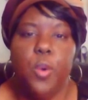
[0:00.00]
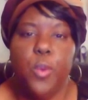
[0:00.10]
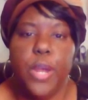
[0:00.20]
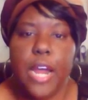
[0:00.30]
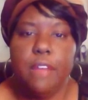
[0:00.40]

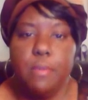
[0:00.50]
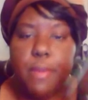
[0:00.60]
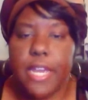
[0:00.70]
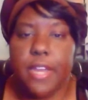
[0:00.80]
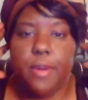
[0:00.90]
what I have on
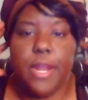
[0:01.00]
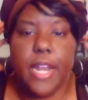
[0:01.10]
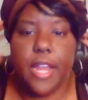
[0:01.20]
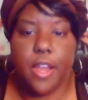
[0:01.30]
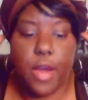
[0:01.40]
my head right
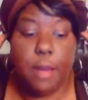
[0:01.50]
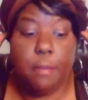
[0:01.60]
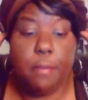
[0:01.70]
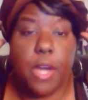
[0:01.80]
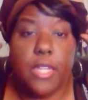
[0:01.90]
now I
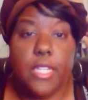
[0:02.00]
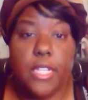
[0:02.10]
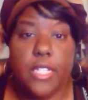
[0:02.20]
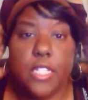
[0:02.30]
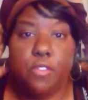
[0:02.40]
bought
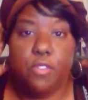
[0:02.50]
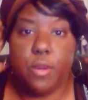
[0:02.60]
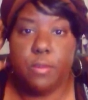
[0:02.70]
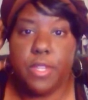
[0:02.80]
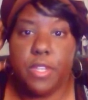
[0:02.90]
this
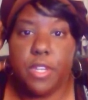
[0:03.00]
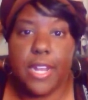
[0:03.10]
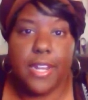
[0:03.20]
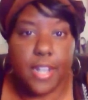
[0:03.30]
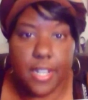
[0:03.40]
from the
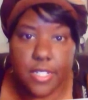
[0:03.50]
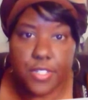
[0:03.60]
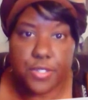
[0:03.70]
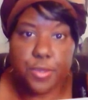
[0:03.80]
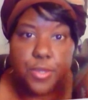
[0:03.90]
99
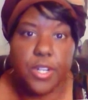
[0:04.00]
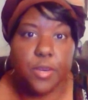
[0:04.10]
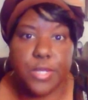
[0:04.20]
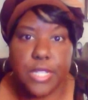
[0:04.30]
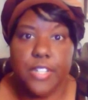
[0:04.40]
cent store it
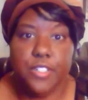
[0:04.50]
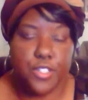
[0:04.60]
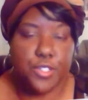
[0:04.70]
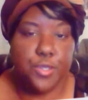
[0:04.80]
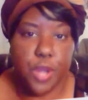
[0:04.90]
was actually
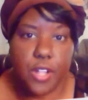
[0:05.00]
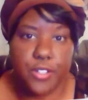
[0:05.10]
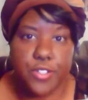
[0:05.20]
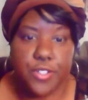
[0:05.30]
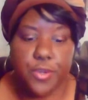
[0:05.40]
two
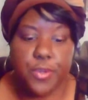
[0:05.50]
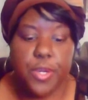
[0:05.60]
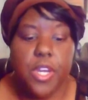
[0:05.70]
dollars though